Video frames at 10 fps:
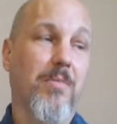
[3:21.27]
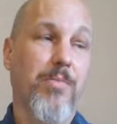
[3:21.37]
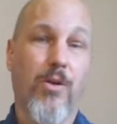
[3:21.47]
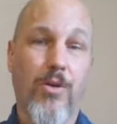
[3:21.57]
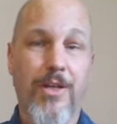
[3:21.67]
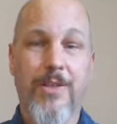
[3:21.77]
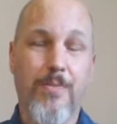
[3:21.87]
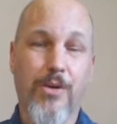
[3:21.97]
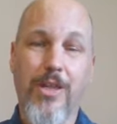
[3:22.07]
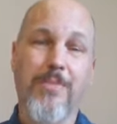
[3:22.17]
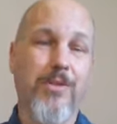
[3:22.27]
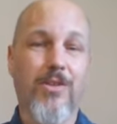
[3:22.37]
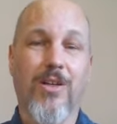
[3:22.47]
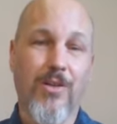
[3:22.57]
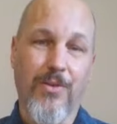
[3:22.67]
porous, breathable
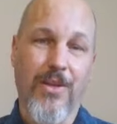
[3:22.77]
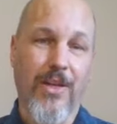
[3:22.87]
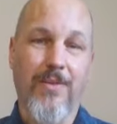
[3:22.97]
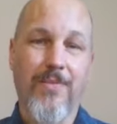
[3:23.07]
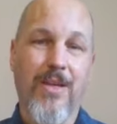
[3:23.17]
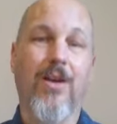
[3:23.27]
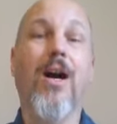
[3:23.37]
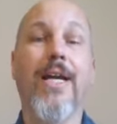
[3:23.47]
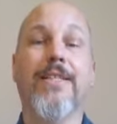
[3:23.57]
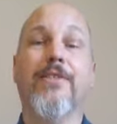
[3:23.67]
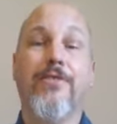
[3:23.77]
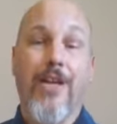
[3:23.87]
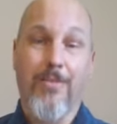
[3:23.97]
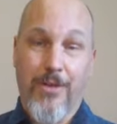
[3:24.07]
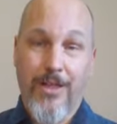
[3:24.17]
clothing, light
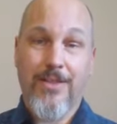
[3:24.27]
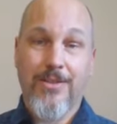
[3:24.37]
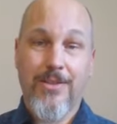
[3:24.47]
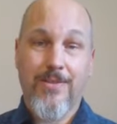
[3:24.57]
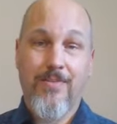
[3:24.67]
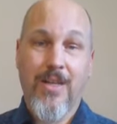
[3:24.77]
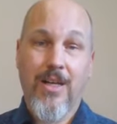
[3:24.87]
fabrics,